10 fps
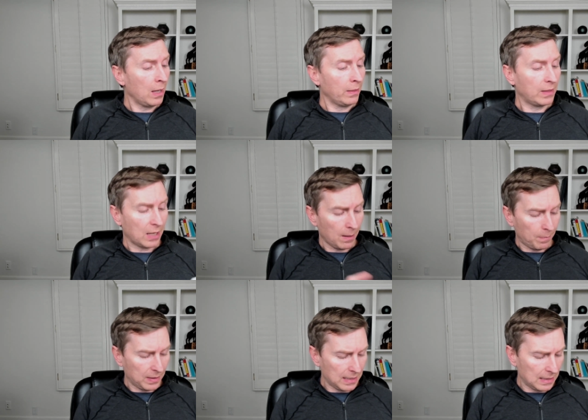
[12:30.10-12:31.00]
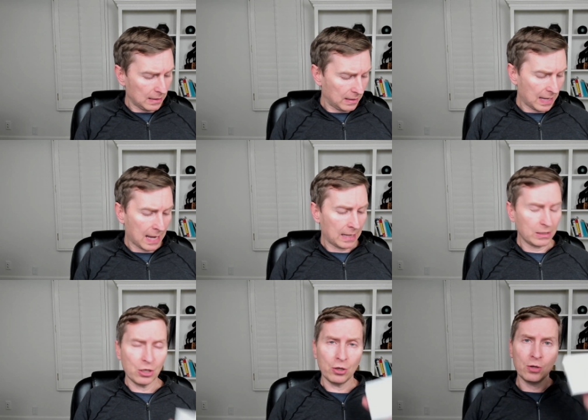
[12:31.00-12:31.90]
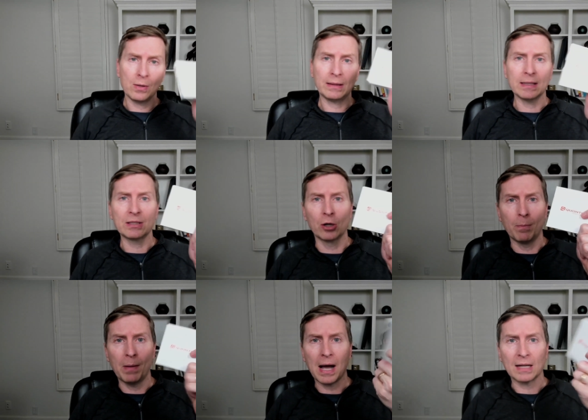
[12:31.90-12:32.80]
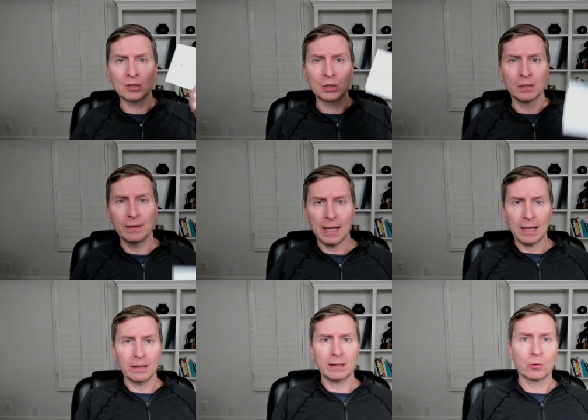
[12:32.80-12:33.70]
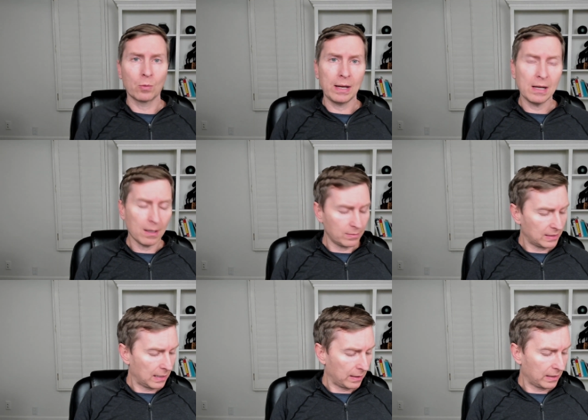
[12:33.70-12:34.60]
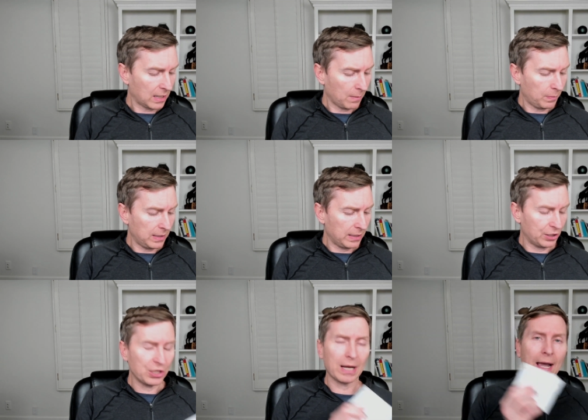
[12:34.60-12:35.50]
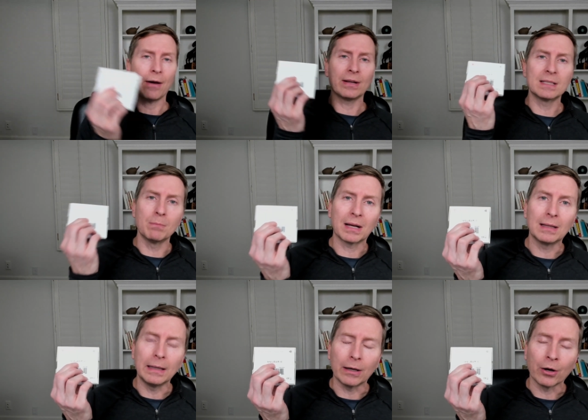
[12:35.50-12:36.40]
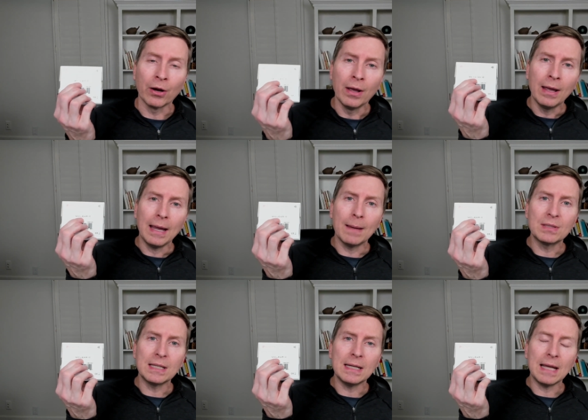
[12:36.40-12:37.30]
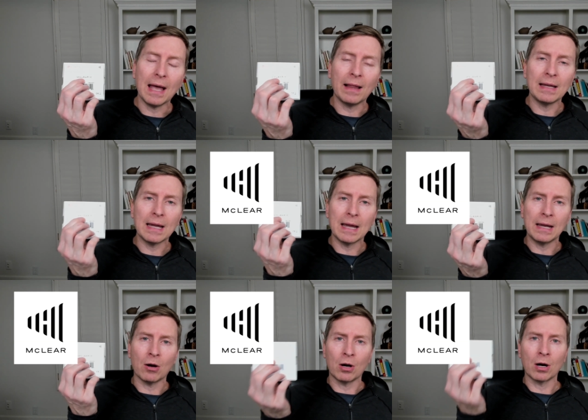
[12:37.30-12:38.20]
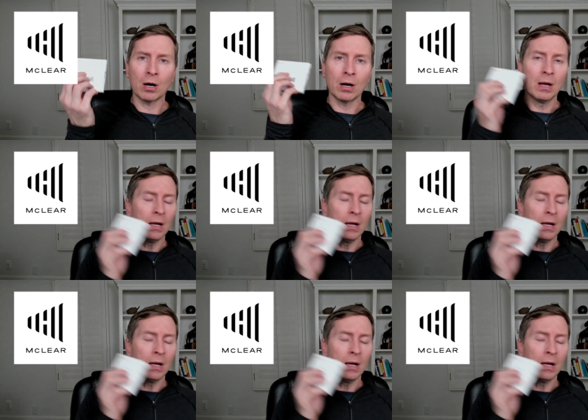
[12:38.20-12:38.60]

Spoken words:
The company that, you get this little box that the ring comes in, the company to check out is McClear, MCLEAR.